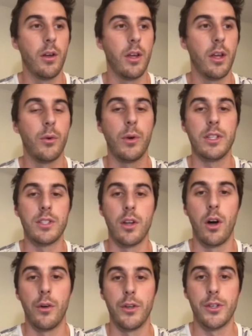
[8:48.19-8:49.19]
increase
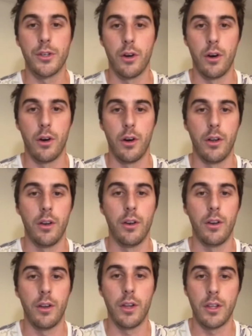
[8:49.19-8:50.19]
knowledge on
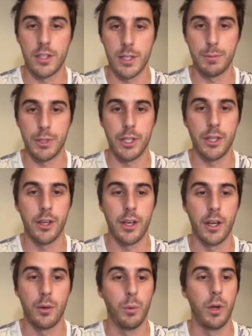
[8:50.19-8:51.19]
Sipsy
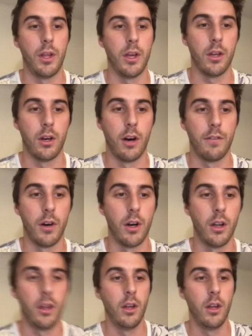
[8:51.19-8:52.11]
and what it can offer,